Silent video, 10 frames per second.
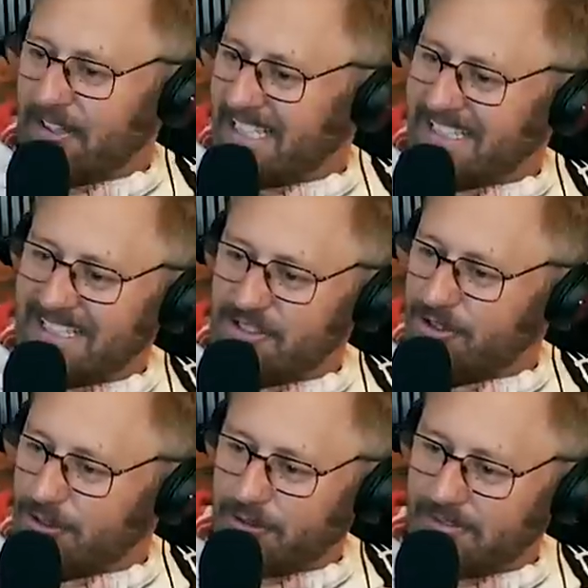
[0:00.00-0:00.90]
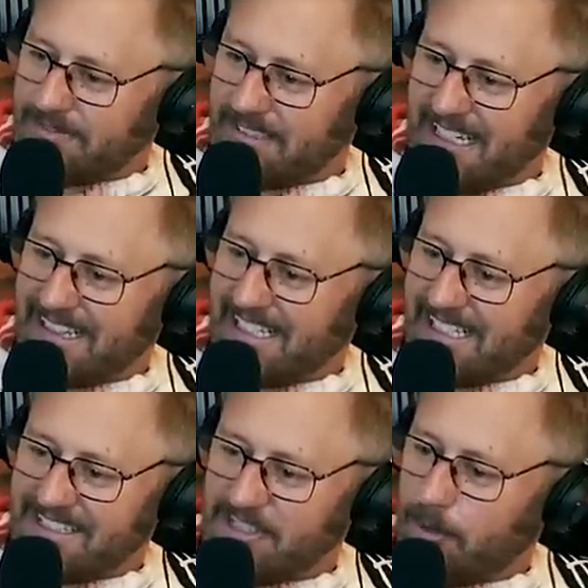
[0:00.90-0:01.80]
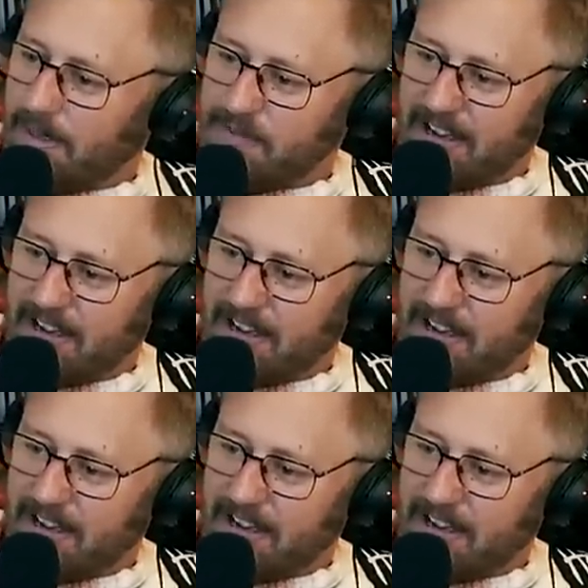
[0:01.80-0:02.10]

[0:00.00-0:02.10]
don't think that's true. I think it's so much